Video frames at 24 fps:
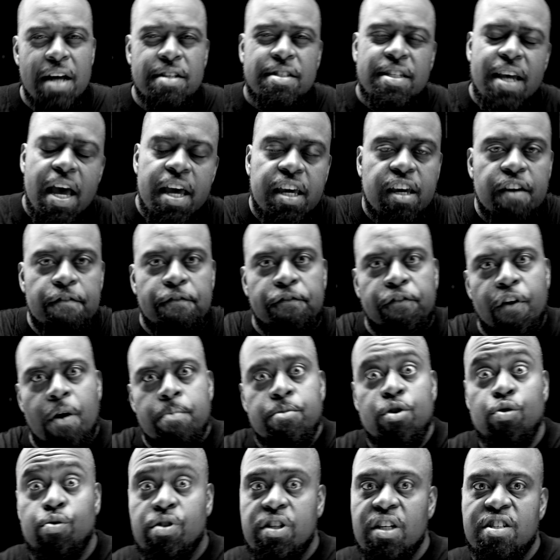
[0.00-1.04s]
and take it
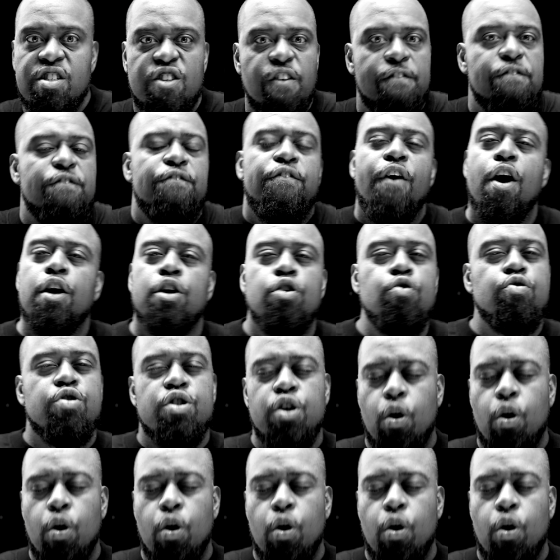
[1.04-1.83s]
from you just to fuck